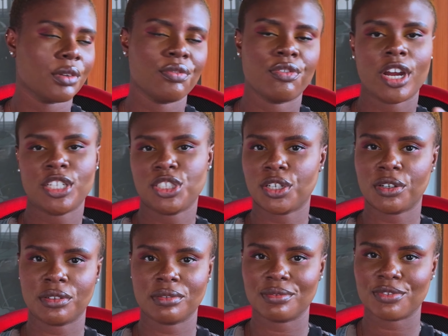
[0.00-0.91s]

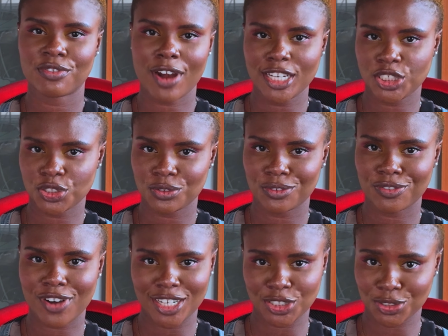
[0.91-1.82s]
Fragile, fragile,
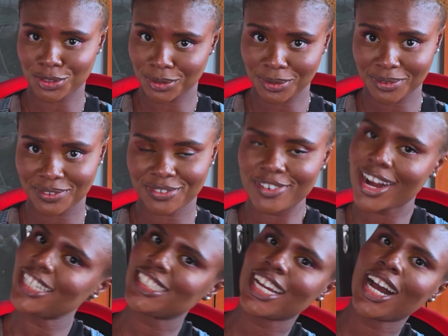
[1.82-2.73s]
fragile,
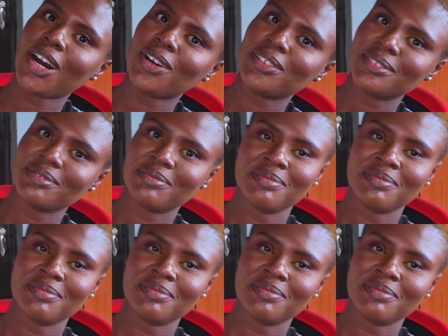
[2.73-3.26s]
fragile.